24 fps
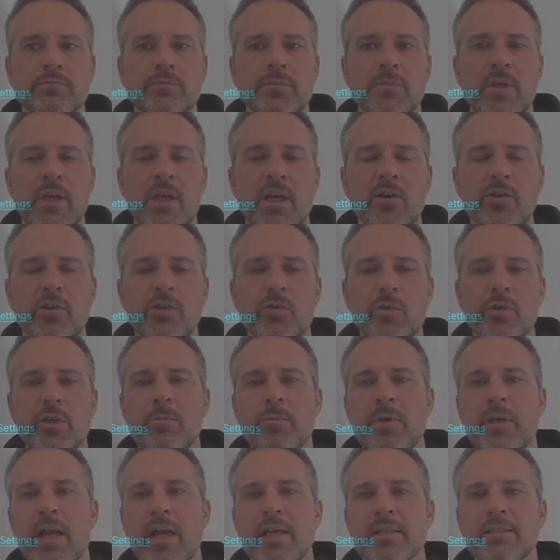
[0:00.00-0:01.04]
Here in the
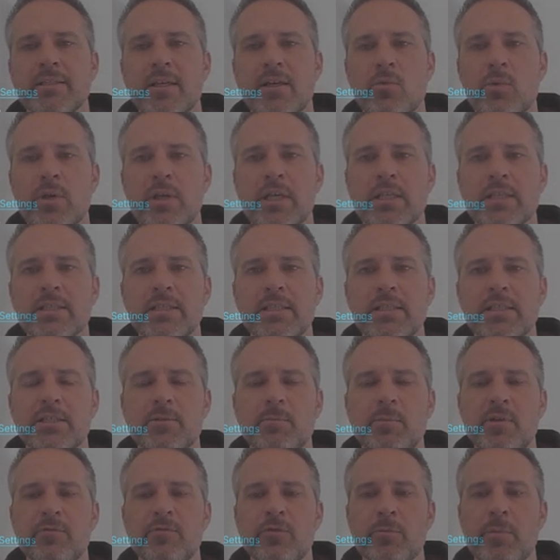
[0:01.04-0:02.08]
README asset, we can see
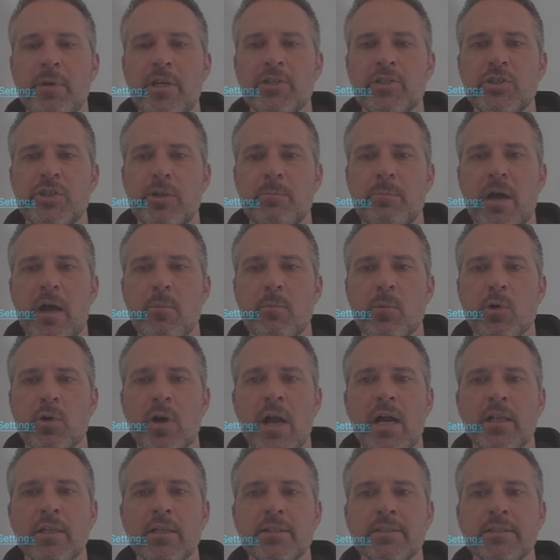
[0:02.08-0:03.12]
some information about
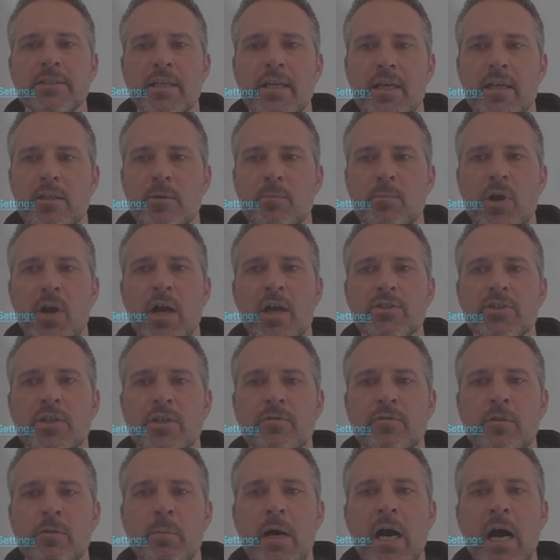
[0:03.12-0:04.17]
Moralis and the
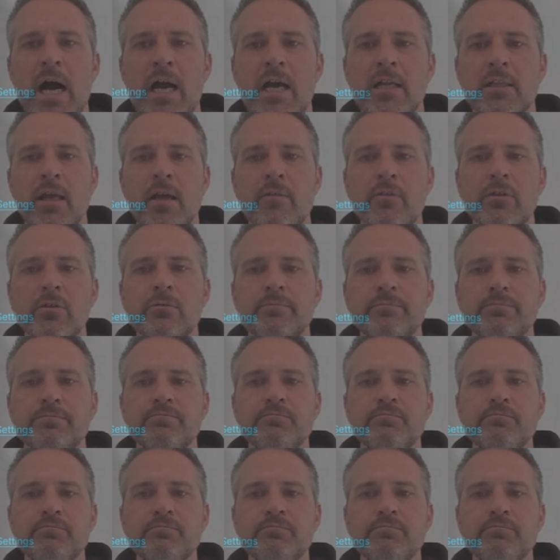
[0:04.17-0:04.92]
project from a high level.